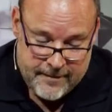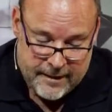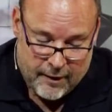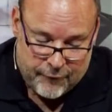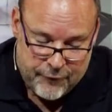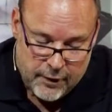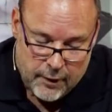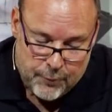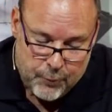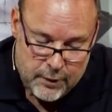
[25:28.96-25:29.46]

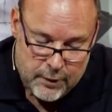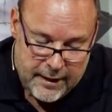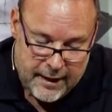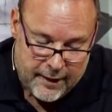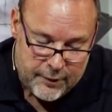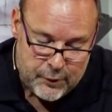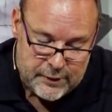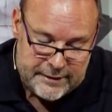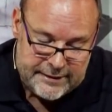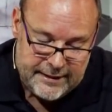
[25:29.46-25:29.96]
Now Philip went
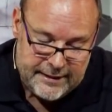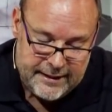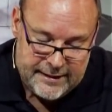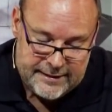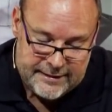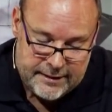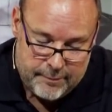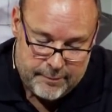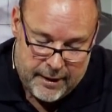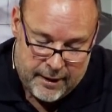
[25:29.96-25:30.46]
down to a city
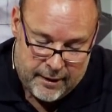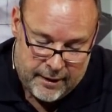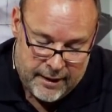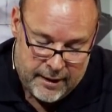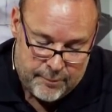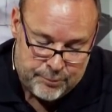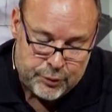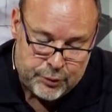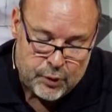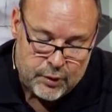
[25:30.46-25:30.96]
in
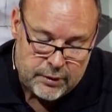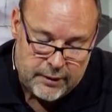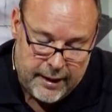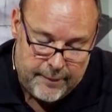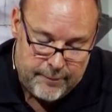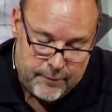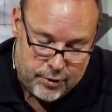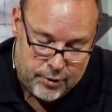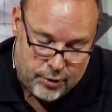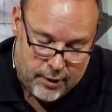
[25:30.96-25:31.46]
Samaria and
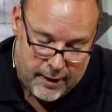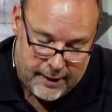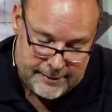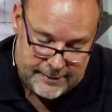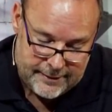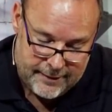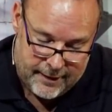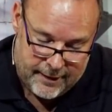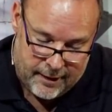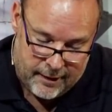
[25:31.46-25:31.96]
proclaimed
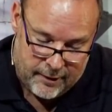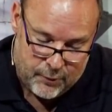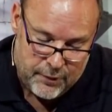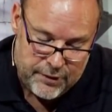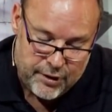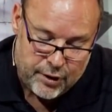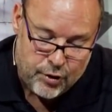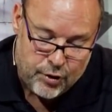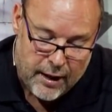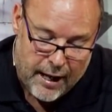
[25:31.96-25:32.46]
Christ there. And
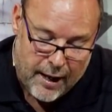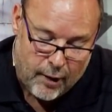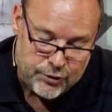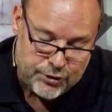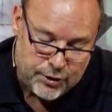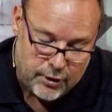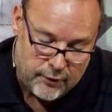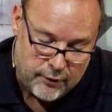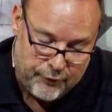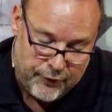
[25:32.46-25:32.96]
when the
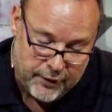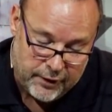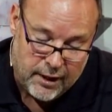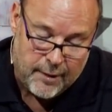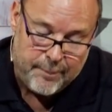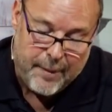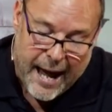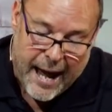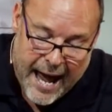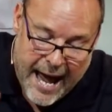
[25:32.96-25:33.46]
crowds heard
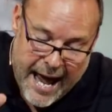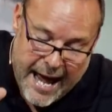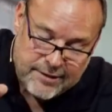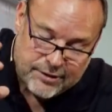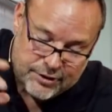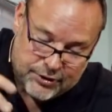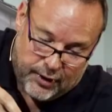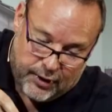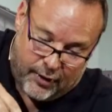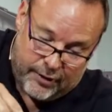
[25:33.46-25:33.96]
Philip
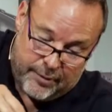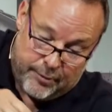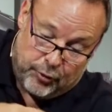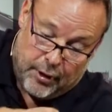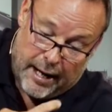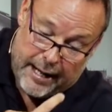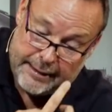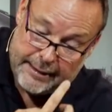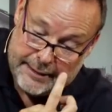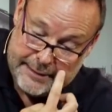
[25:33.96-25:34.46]
and saw the
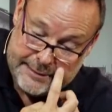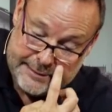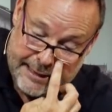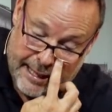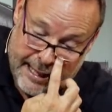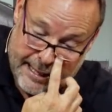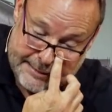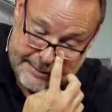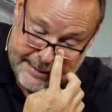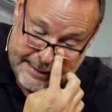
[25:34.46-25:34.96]
miraculous
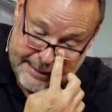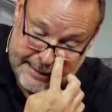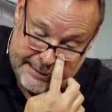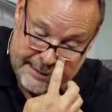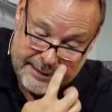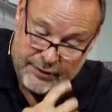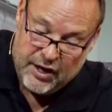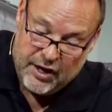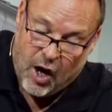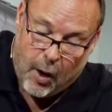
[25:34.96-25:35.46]
signs that he
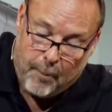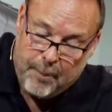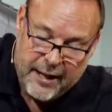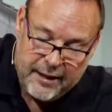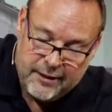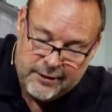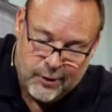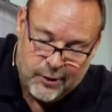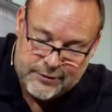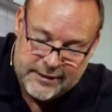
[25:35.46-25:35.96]
did, they all
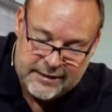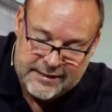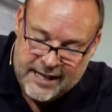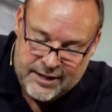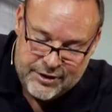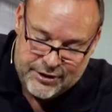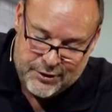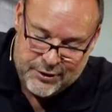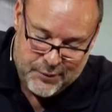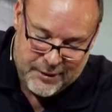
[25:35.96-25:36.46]
paid close
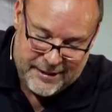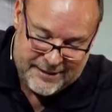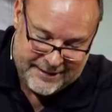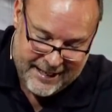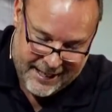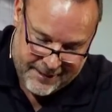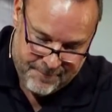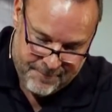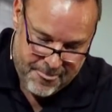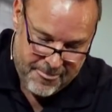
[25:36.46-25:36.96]
attention to what he
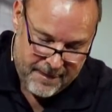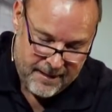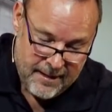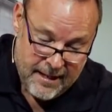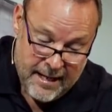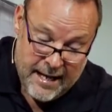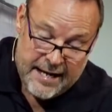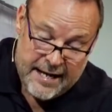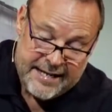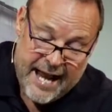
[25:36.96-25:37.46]
said.
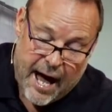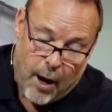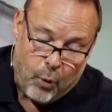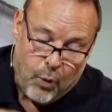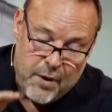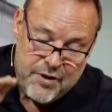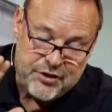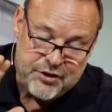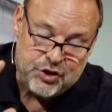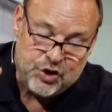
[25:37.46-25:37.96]
Now
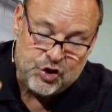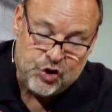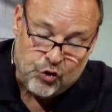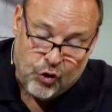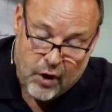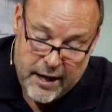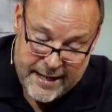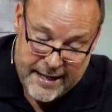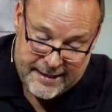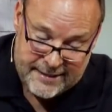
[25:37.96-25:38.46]
with
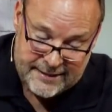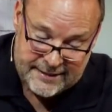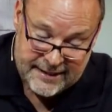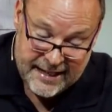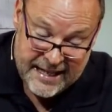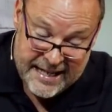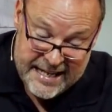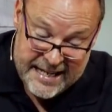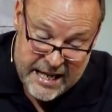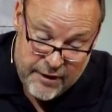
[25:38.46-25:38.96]

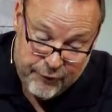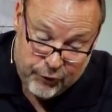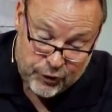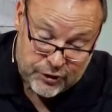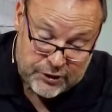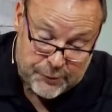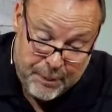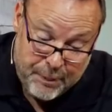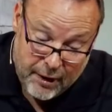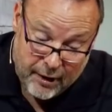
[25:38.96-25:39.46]
shrieks,
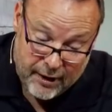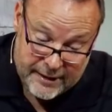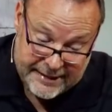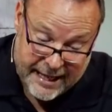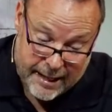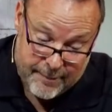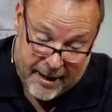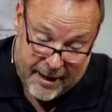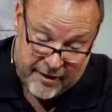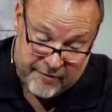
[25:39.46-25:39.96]
evil spirits
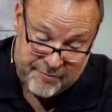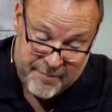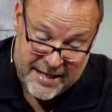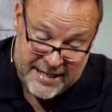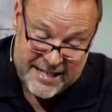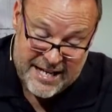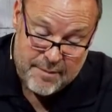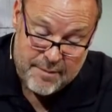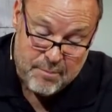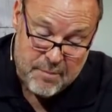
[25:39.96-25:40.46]
came out of
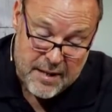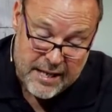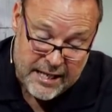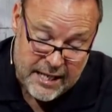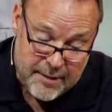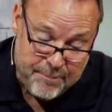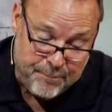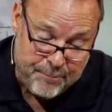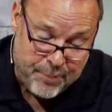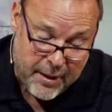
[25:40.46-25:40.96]
many, and
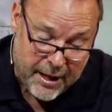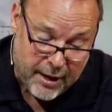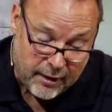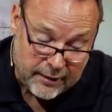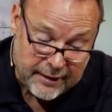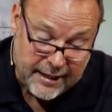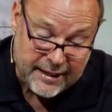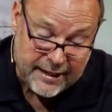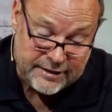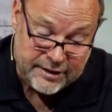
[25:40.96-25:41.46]
many
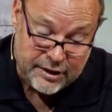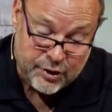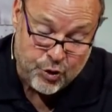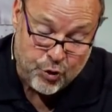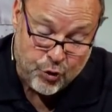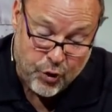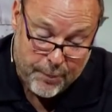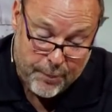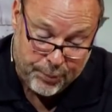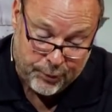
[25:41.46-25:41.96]
paralytics and
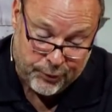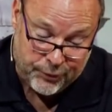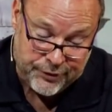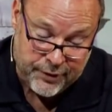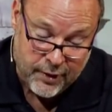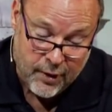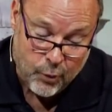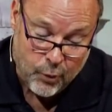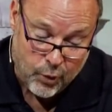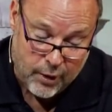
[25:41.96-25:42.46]

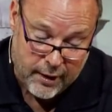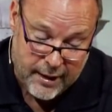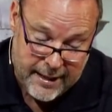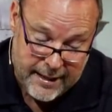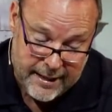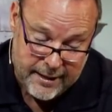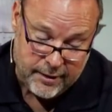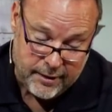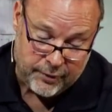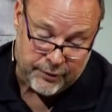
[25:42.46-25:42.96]
cripples were
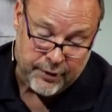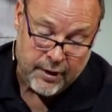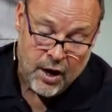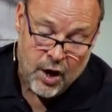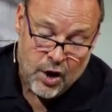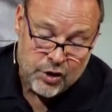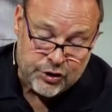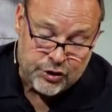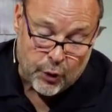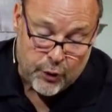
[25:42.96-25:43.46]
healed.
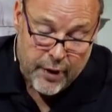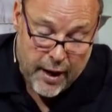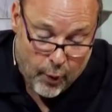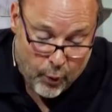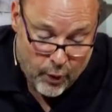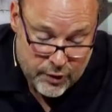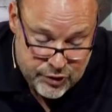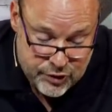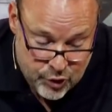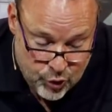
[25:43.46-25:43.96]
So
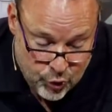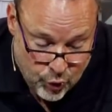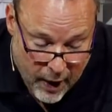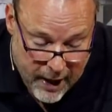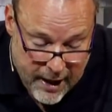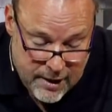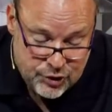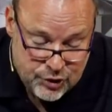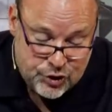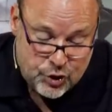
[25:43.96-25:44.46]
there was
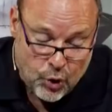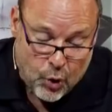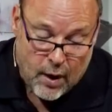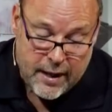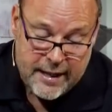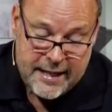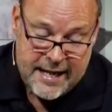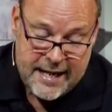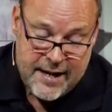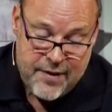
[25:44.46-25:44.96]
great
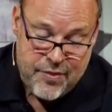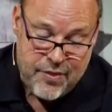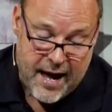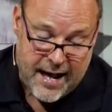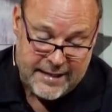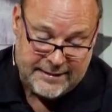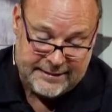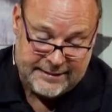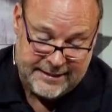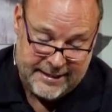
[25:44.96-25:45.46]
joy in
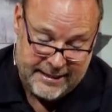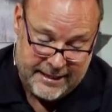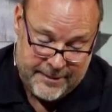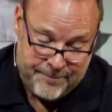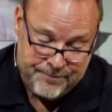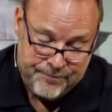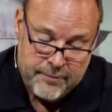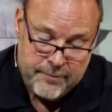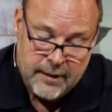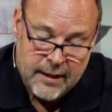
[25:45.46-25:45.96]
that
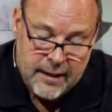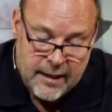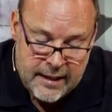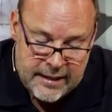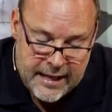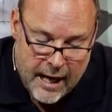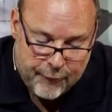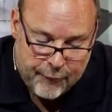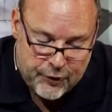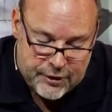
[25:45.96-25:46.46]
city.
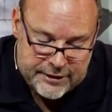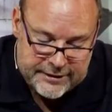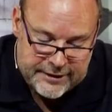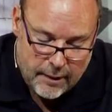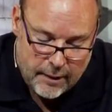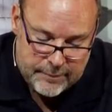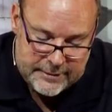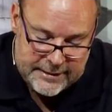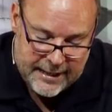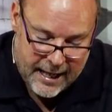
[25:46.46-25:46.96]
Now for
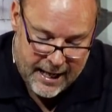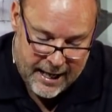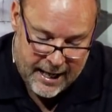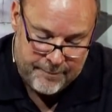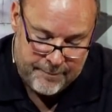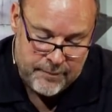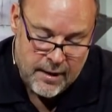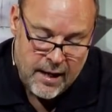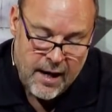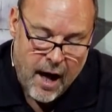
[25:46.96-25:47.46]
some
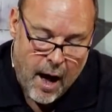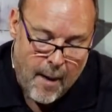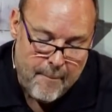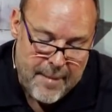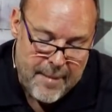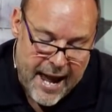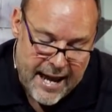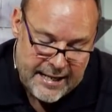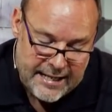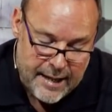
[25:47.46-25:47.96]
time, a
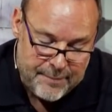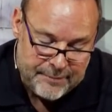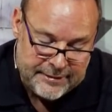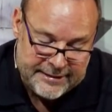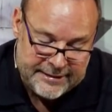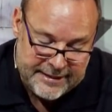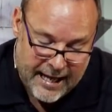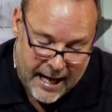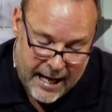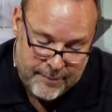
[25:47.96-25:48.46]
man named
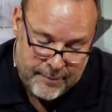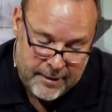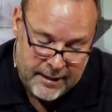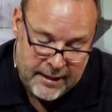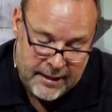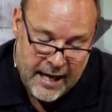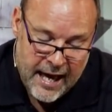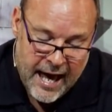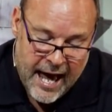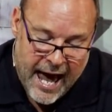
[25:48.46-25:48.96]

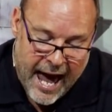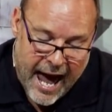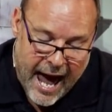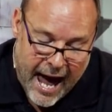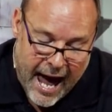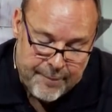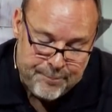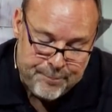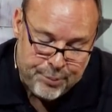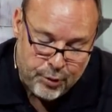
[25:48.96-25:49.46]
Simon
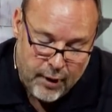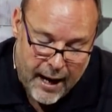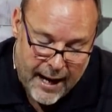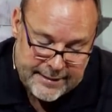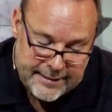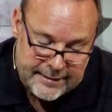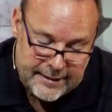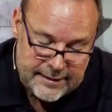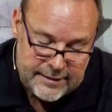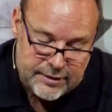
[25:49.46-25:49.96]
had
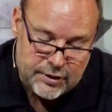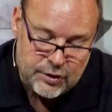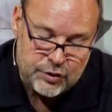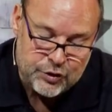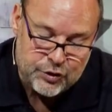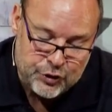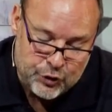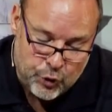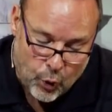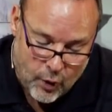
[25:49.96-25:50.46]

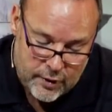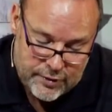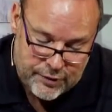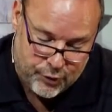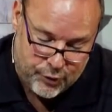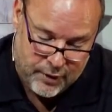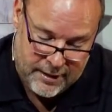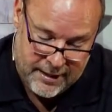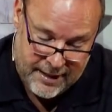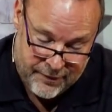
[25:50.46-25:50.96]
practiced
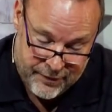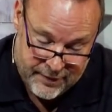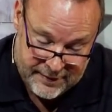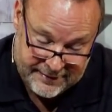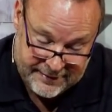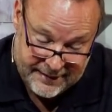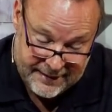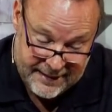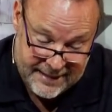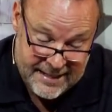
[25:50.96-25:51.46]
sorcery in
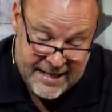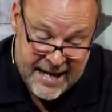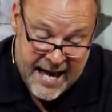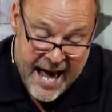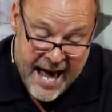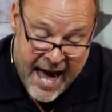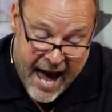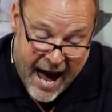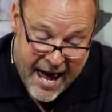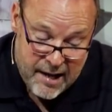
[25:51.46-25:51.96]
the city
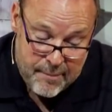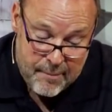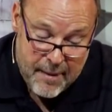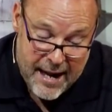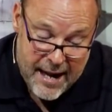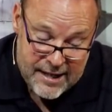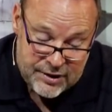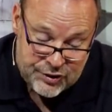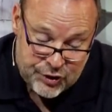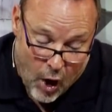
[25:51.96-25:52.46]
and
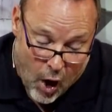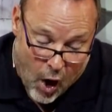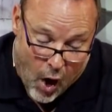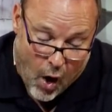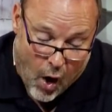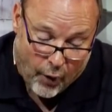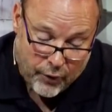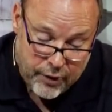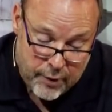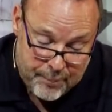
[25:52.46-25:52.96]
amazed
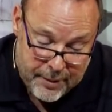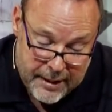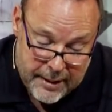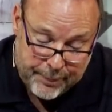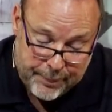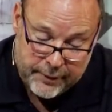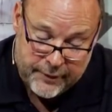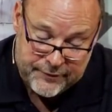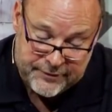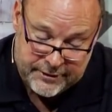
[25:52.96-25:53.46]
all the
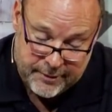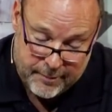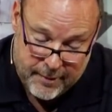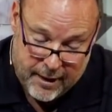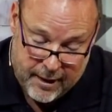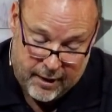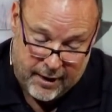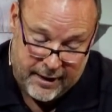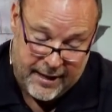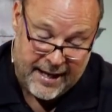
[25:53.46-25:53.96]
people of
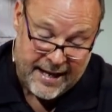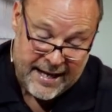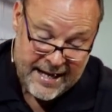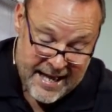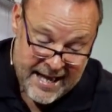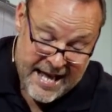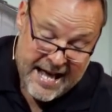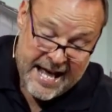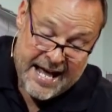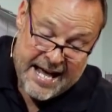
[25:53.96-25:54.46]
Samaria.
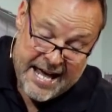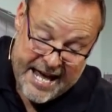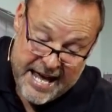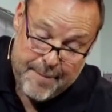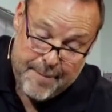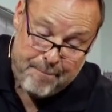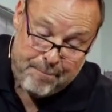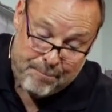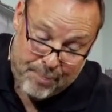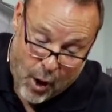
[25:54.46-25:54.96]

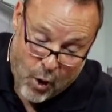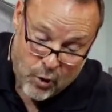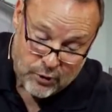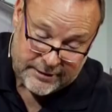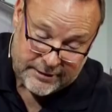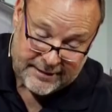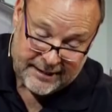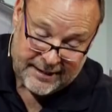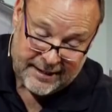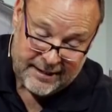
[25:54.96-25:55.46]
He
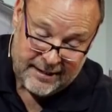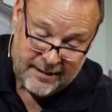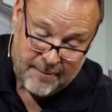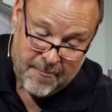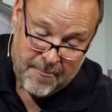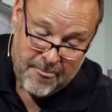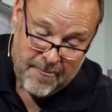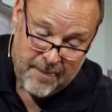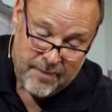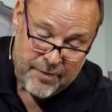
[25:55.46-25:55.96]
boasted
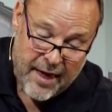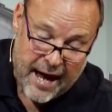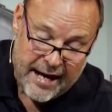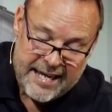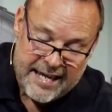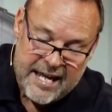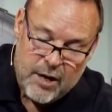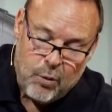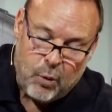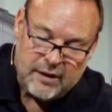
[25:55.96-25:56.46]

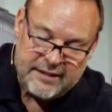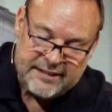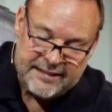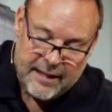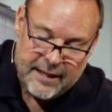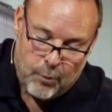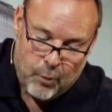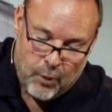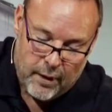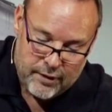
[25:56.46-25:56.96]
that he was
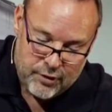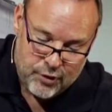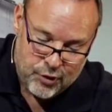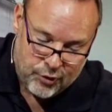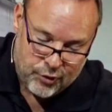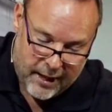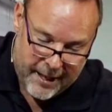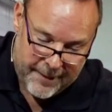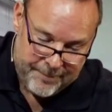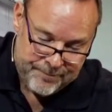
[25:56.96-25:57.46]
someone
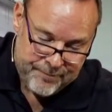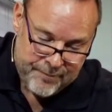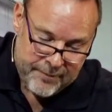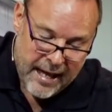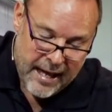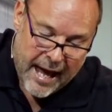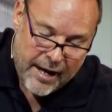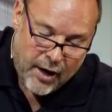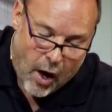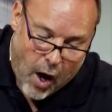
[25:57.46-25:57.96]
great.
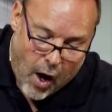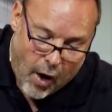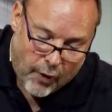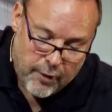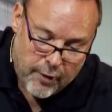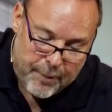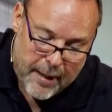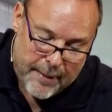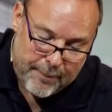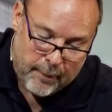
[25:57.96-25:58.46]
And
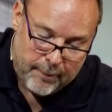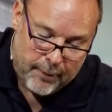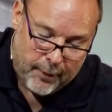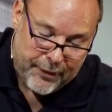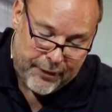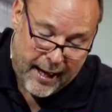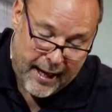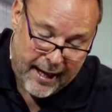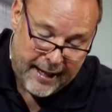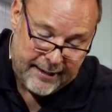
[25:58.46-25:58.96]
all the people,
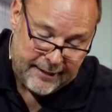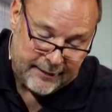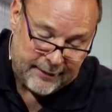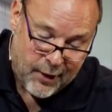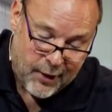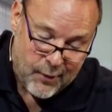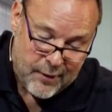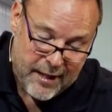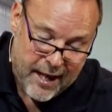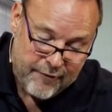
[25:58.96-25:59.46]
both high
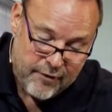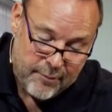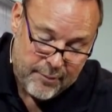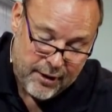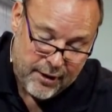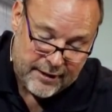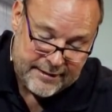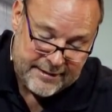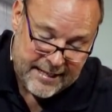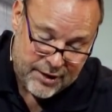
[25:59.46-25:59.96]
and low, gave
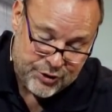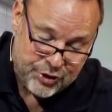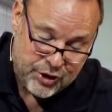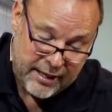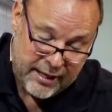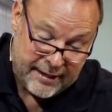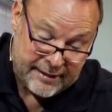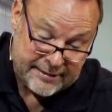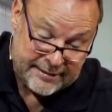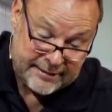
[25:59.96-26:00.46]
him their attention and